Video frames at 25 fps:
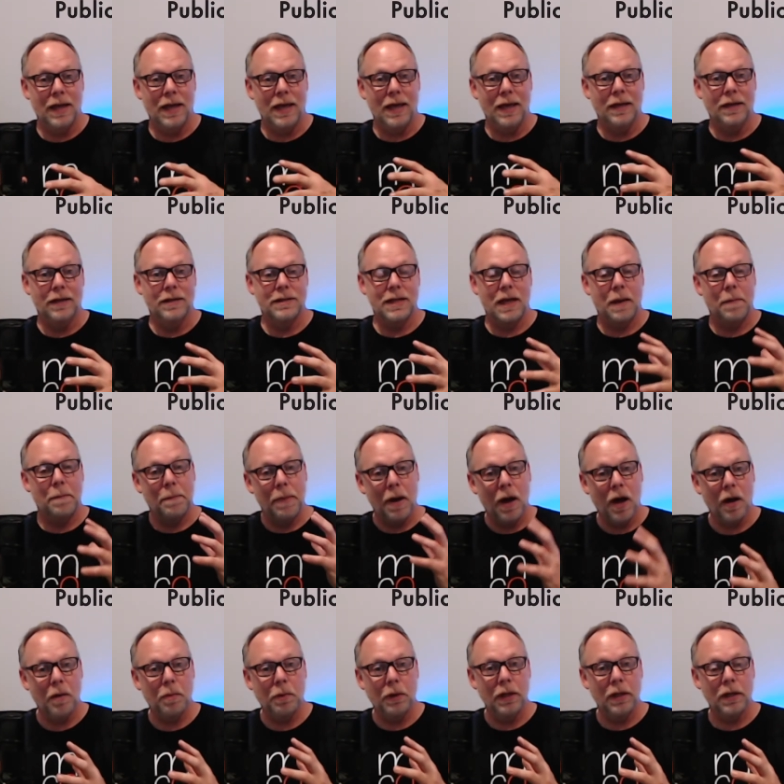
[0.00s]
It is a
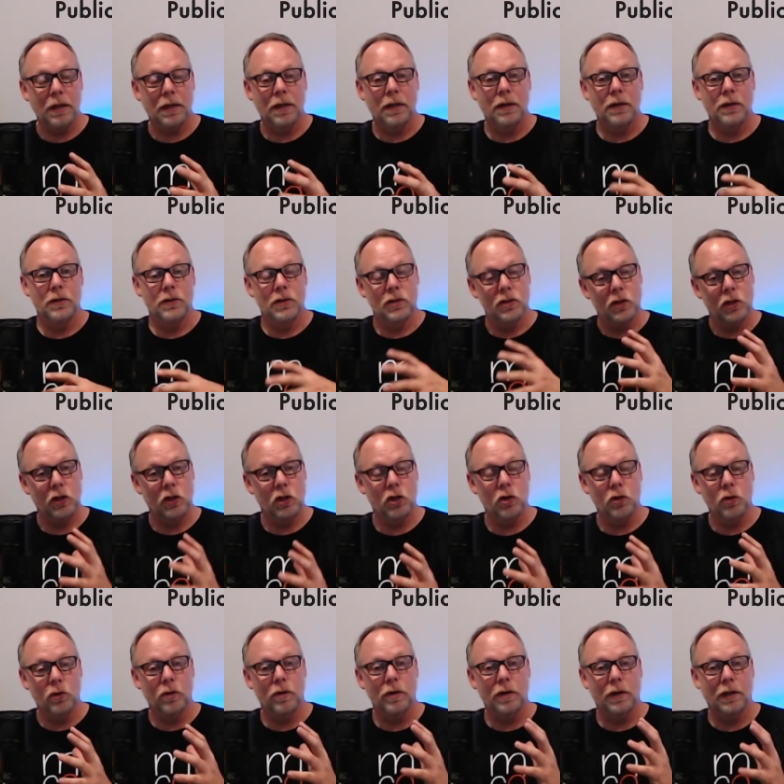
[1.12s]
public,
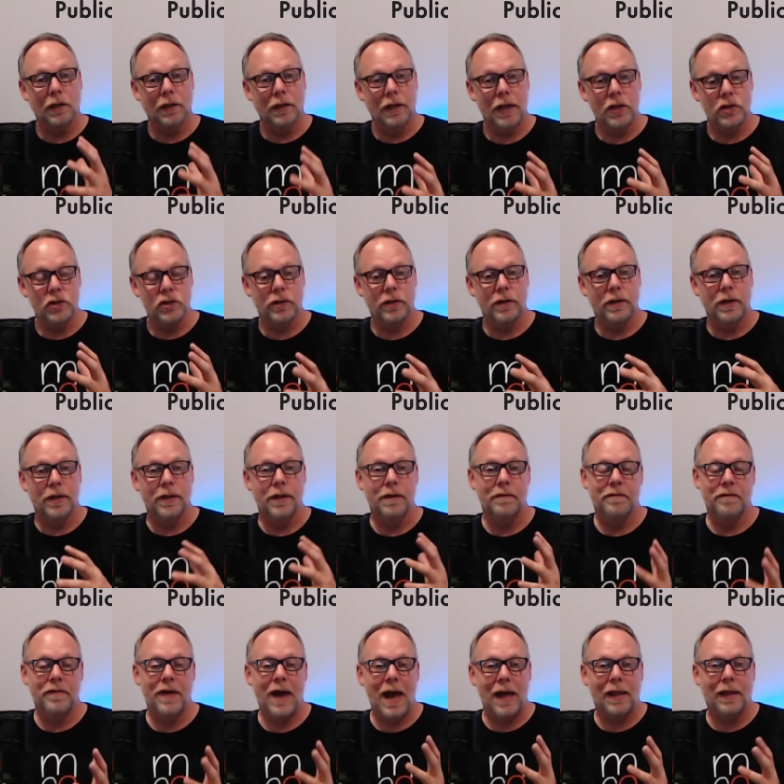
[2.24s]
secure ledger that
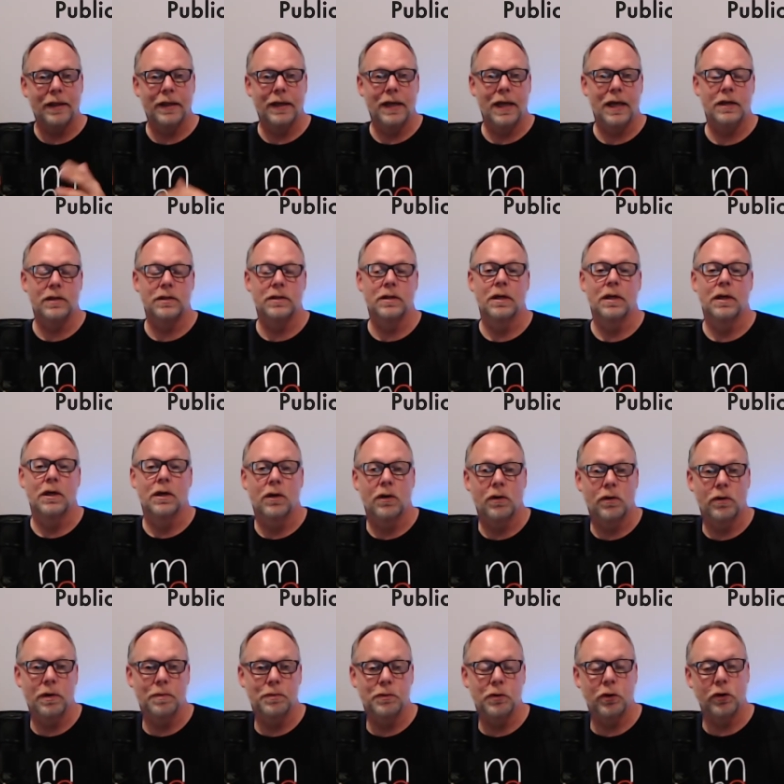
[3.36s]
validates
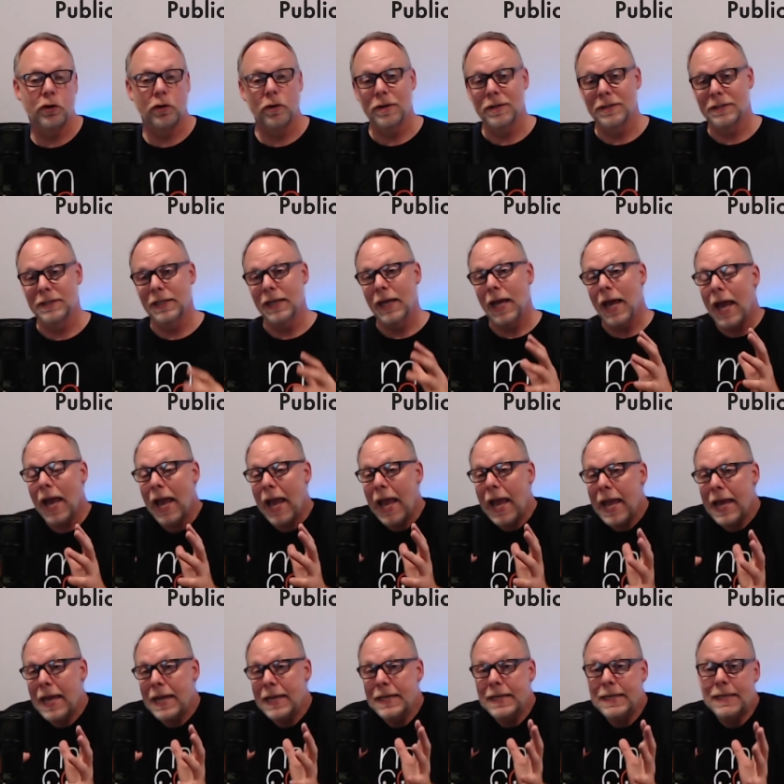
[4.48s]
cryptocurrency
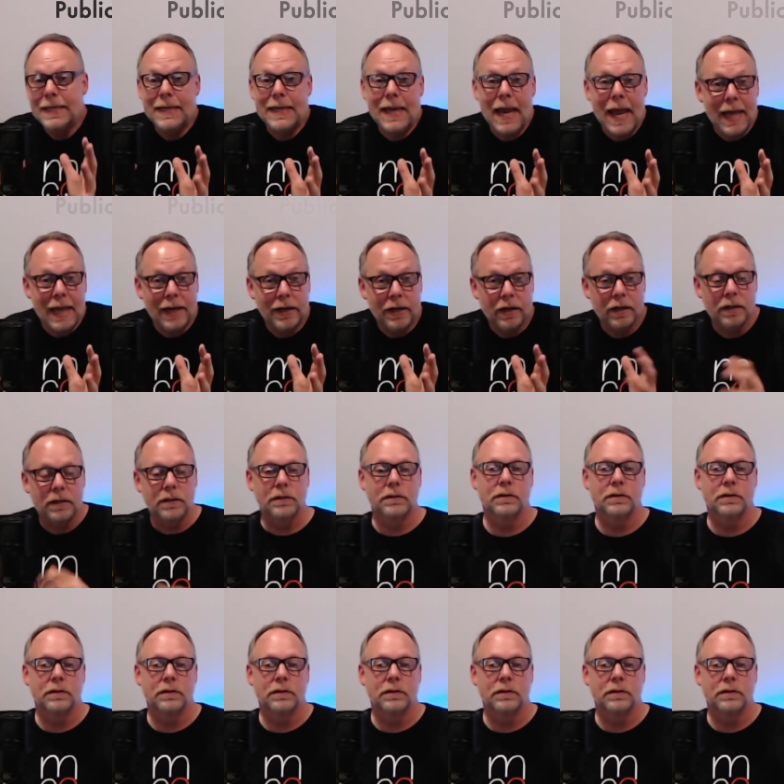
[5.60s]
and data.